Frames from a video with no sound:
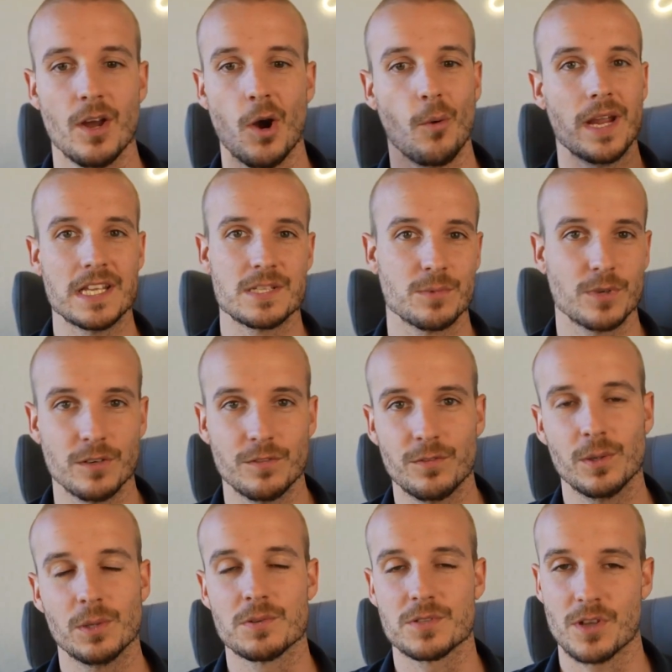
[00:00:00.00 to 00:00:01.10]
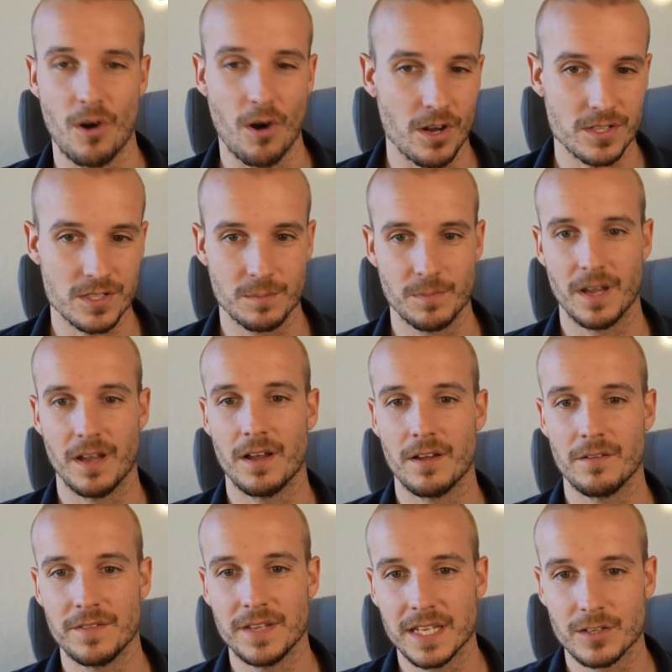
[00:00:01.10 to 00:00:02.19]
We ate some good food. There was awesome uh,
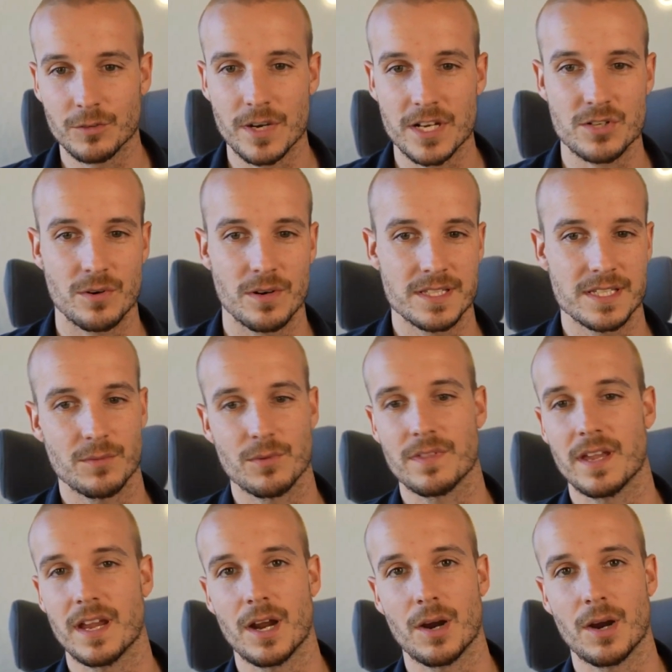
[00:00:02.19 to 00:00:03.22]
vegan restaurants that were there.